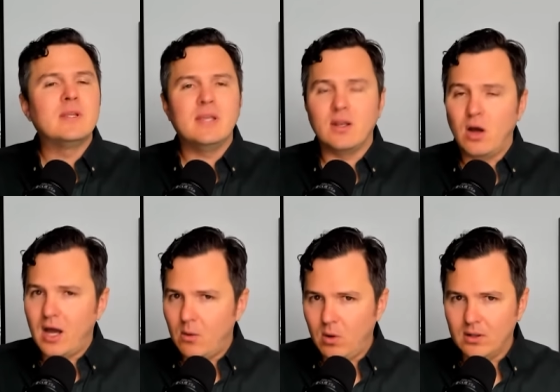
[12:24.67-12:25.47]
get a
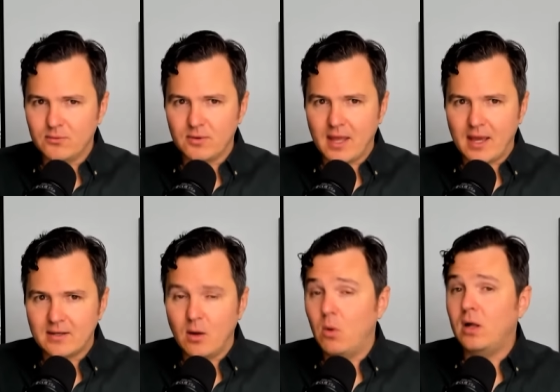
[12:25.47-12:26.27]
hot wallet for that,
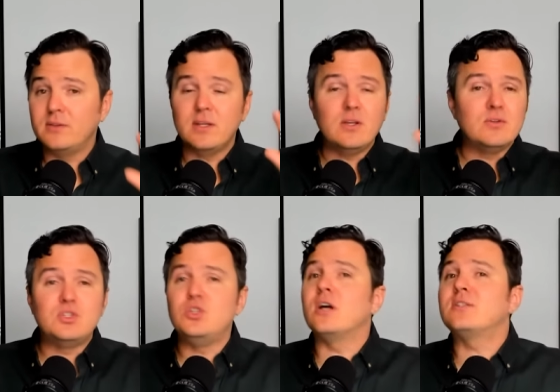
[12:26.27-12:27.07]
a wallet that you use
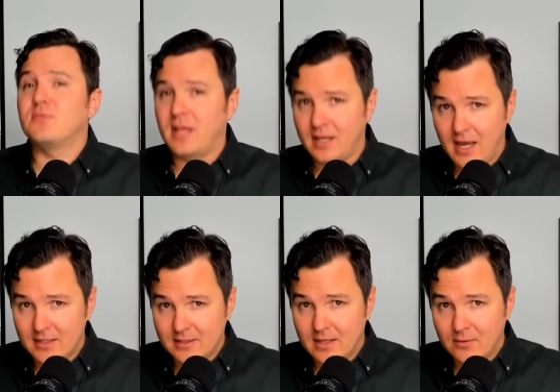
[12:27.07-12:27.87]
just for that kind
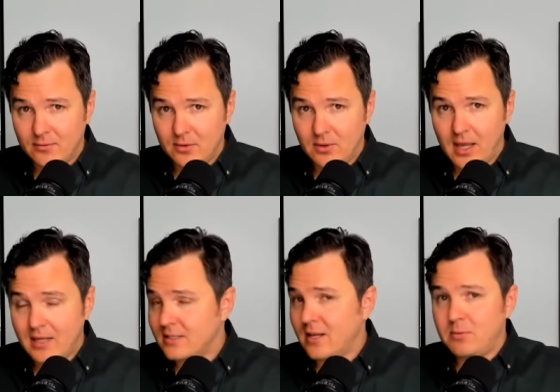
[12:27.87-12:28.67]
of stuff, okay?
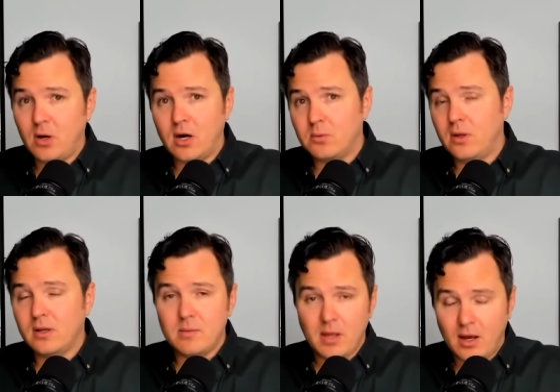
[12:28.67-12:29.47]
It doesn't have to be a hard wallet.
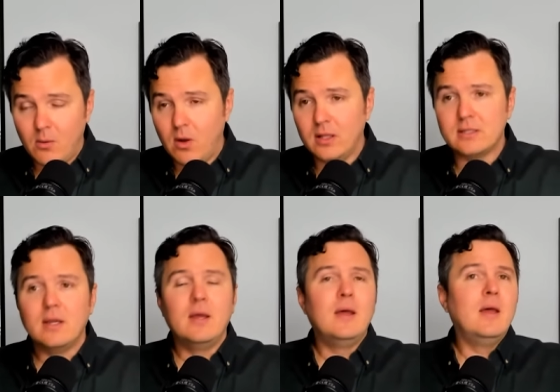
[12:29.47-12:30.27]
It can be a hot wallet.
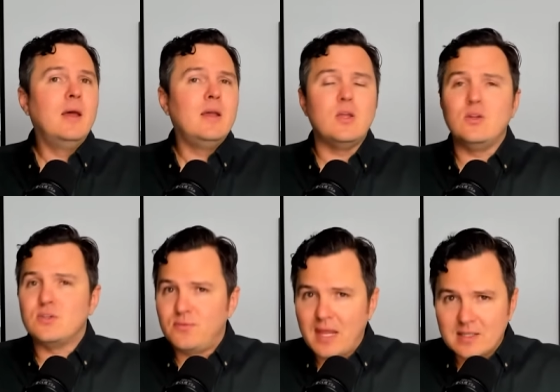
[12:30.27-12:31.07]
You can use
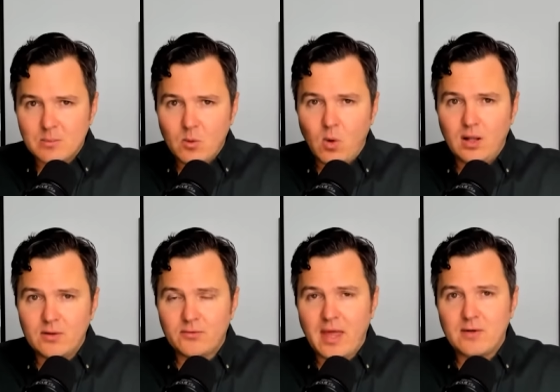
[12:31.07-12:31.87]
a phantom
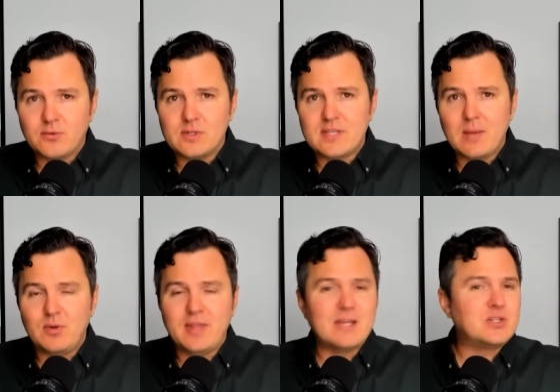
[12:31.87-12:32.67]
wallet for that, for example,
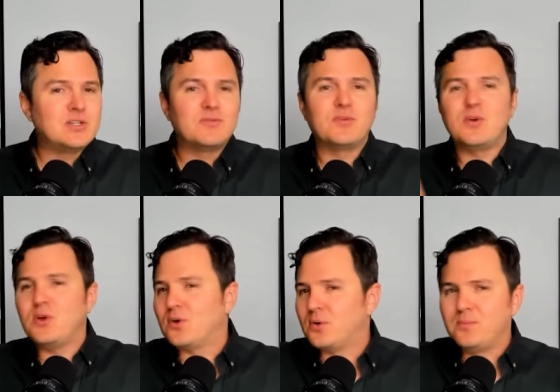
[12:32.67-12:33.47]
and that's just for
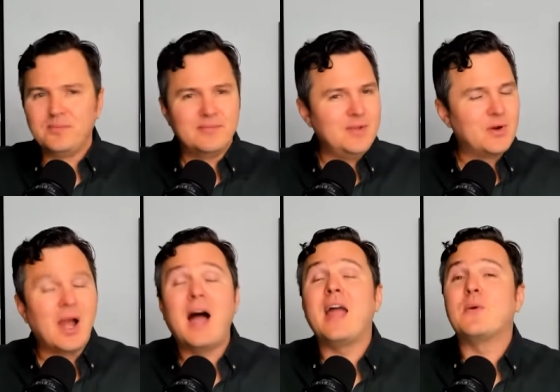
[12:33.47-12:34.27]
your, your
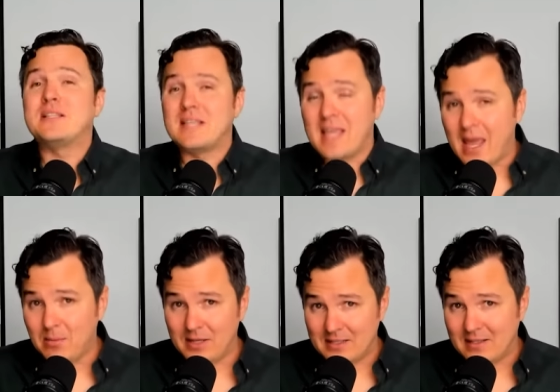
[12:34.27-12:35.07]
high-risk
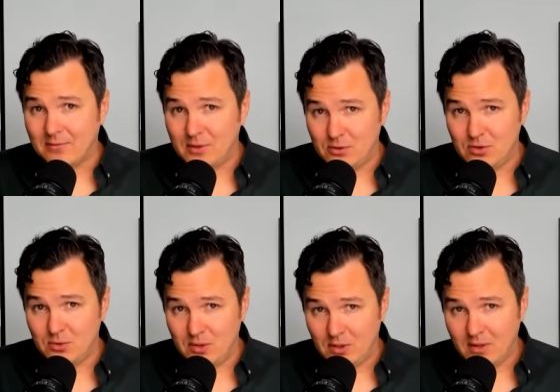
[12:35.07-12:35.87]
gambling stuff that you're
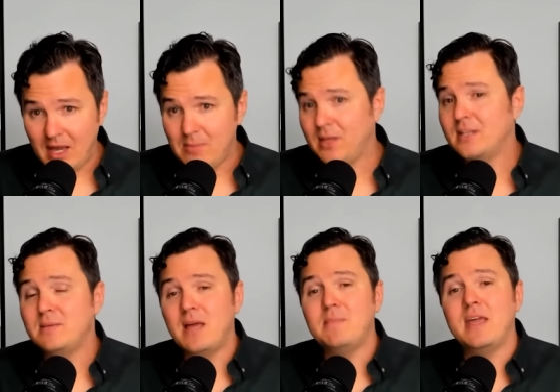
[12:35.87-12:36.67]
doing, okay? Because you
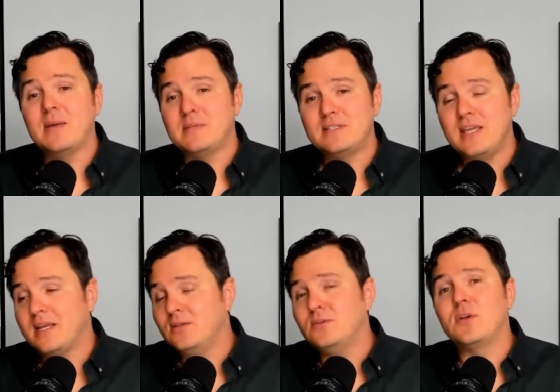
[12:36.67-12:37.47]
might make a mistake
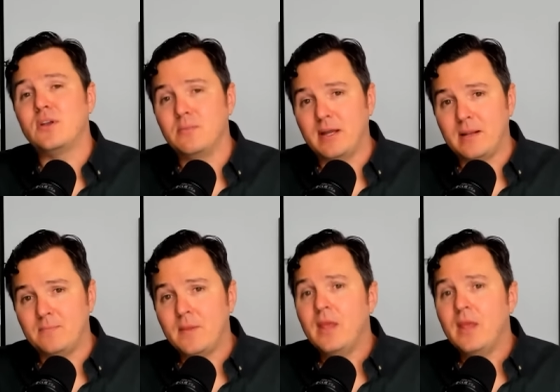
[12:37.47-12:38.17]
and lose all your money.